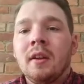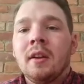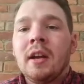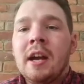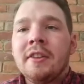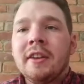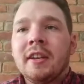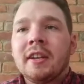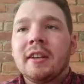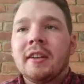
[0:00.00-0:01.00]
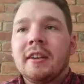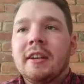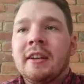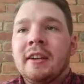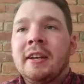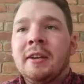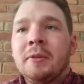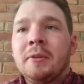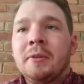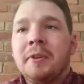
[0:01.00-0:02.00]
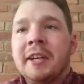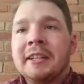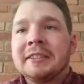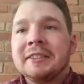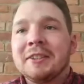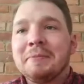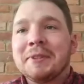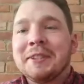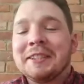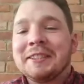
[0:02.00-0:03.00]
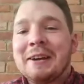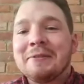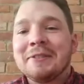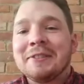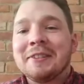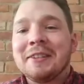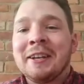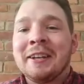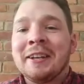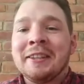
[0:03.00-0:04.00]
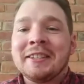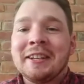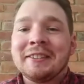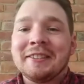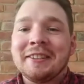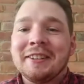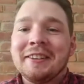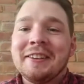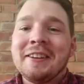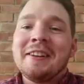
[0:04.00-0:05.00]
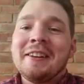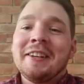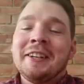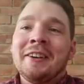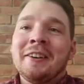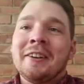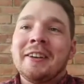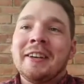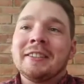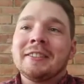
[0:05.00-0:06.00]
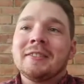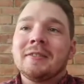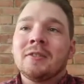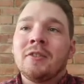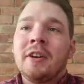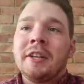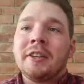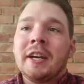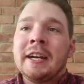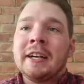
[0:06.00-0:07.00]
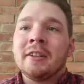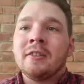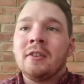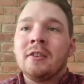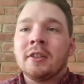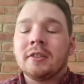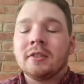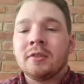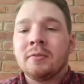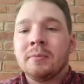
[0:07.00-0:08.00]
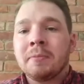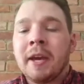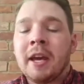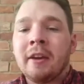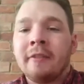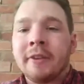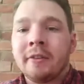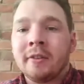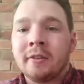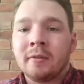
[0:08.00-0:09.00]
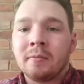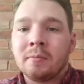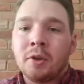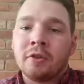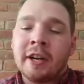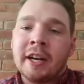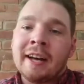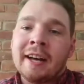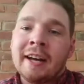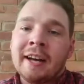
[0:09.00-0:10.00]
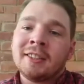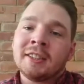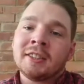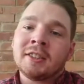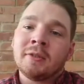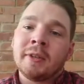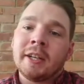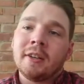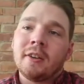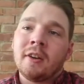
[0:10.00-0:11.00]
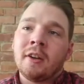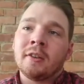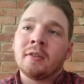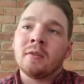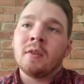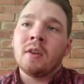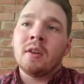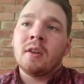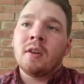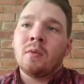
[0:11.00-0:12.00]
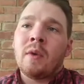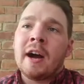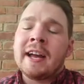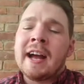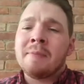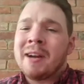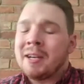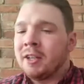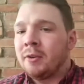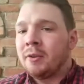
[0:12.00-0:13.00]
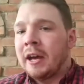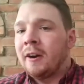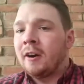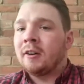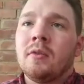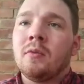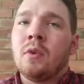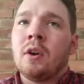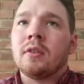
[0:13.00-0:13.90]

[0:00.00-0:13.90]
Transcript: I think it, it equally has its ups and its downs uh, in the sense that you know, it's great that I can look at somebody's behaviour and put great analysis to it on why I might do that or what